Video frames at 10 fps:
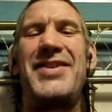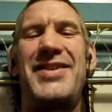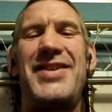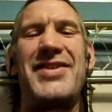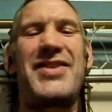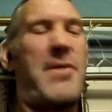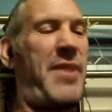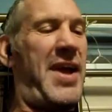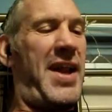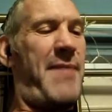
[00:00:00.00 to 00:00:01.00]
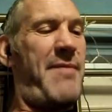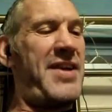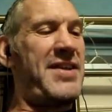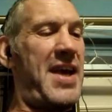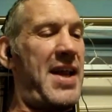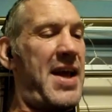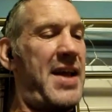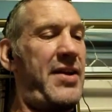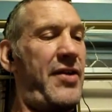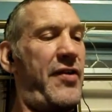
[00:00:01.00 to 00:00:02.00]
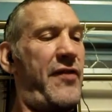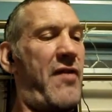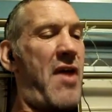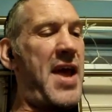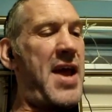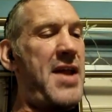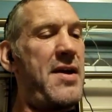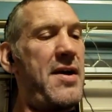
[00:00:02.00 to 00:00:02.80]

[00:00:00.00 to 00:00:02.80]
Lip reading: Just completely missed it and landed on the front end.